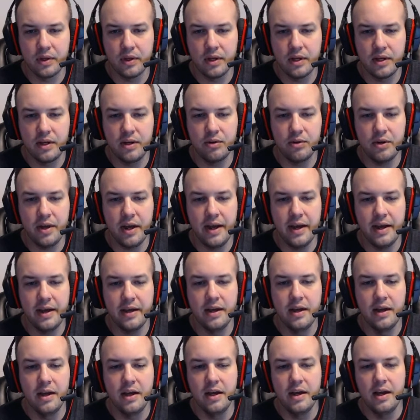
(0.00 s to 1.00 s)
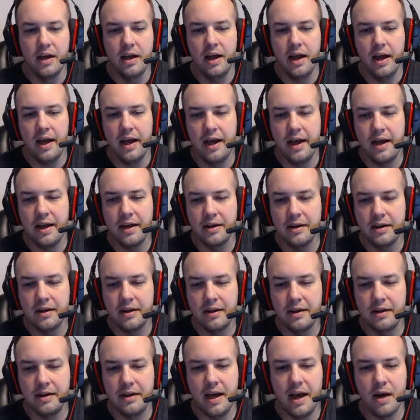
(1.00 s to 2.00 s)
Okay, and
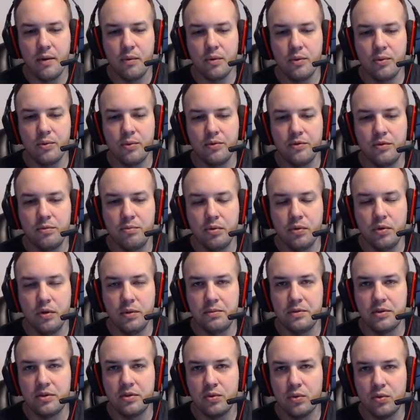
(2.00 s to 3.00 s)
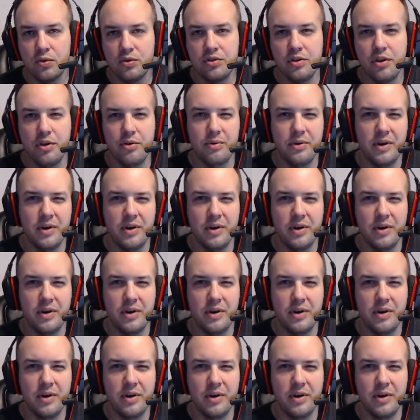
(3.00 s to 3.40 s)
now we're going to pull up the source code,